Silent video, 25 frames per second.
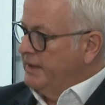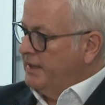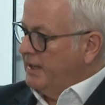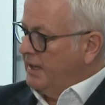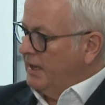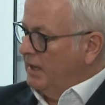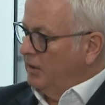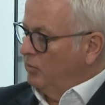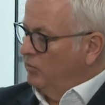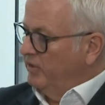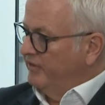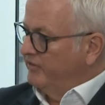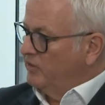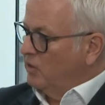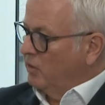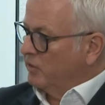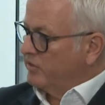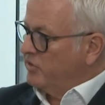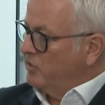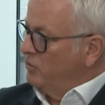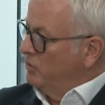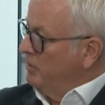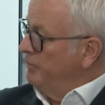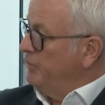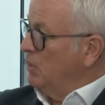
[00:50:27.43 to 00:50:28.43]
and we've got
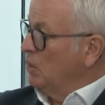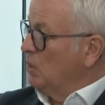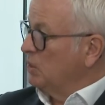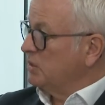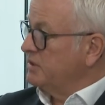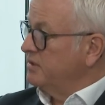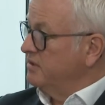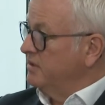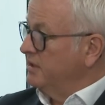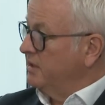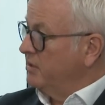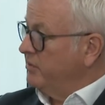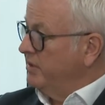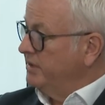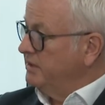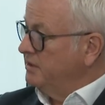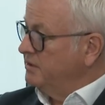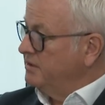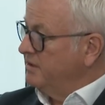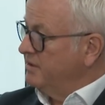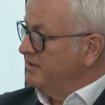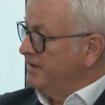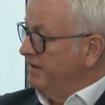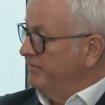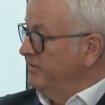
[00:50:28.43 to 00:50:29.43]
to report to the
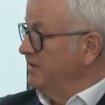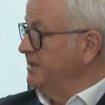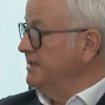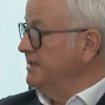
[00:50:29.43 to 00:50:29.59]
creditors every